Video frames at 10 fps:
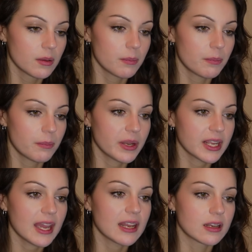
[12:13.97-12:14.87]
but
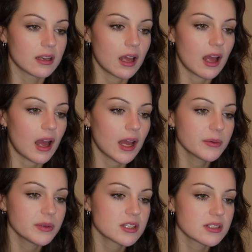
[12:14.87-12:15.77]
again, I
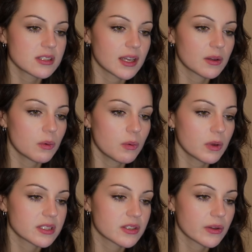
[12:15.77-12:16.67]
was just like, well, what
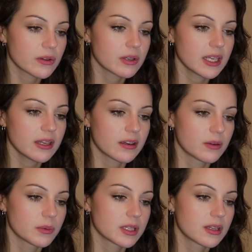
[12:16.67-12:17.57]
is going on here
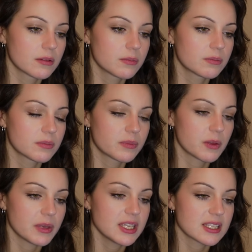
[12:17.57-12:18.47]
with the
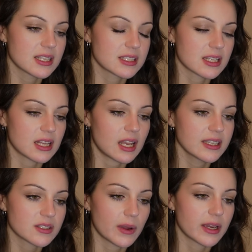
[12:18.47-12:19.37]
pieces and the light
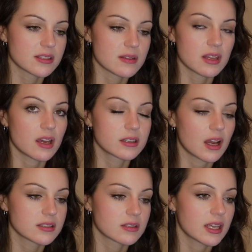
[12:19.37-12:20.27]
squares and the
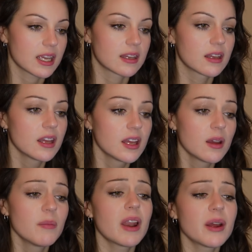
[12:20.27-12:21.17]
uncastled king?
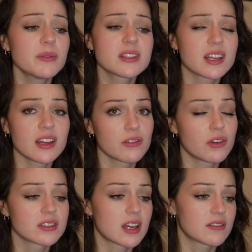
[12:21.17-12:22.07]
But I was looking at the wrong
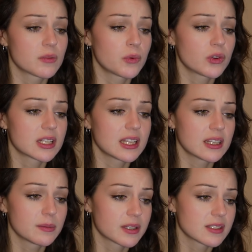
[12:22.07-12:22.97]
side of the board clearly,
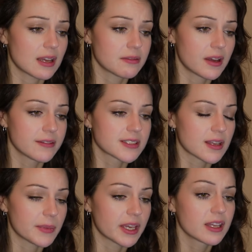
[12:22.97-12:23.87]
because f5 is
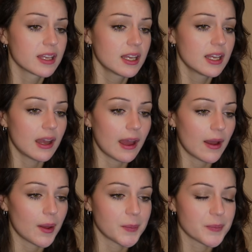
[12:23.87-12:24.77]
coming.
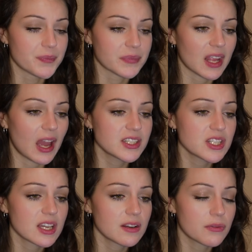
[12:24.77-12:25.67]
I just
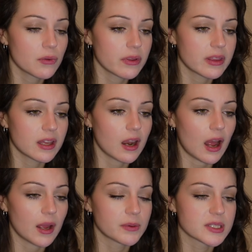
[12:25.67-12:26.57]
kind of thought that
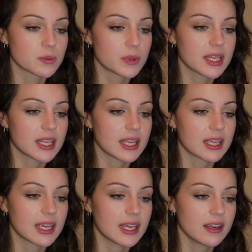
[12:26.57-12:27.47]
I was weakening
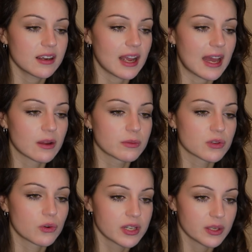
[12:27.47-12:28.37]
here, and I was
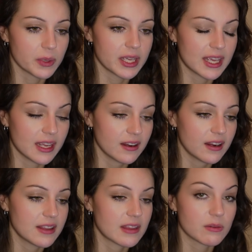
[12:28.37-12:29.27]
already weak here,
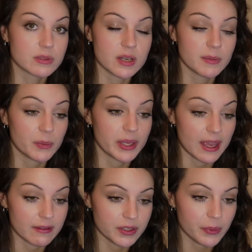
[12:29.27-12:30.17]
and then I was going to be weak
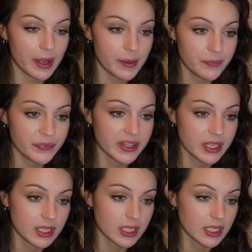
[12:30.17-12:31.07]
everywhere.
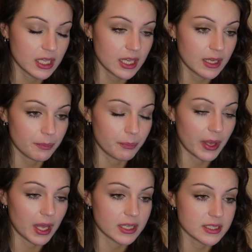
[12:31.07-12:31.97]

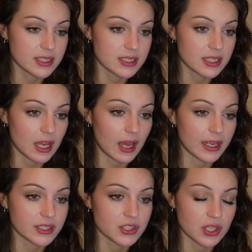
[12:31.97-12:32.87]
But I
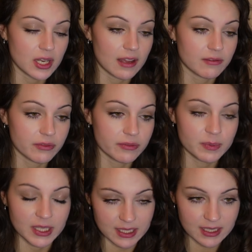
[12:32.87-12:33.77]
should have
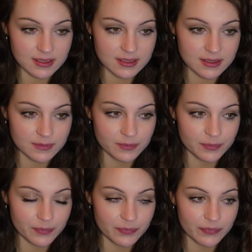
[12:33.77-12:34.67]
played this.
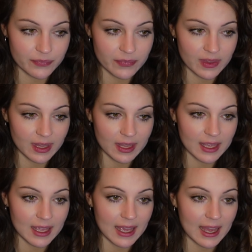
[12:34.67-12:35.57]

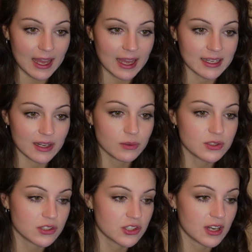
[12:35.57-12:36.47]
And I also
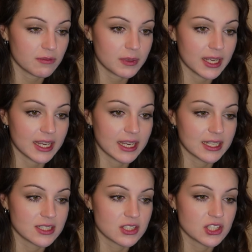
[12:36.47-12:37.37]
should have
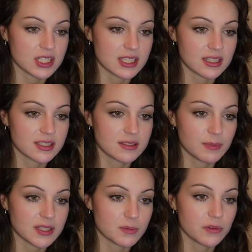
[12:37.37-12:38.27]
played g6,
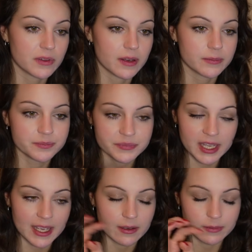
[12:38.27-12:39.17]
best move here, again.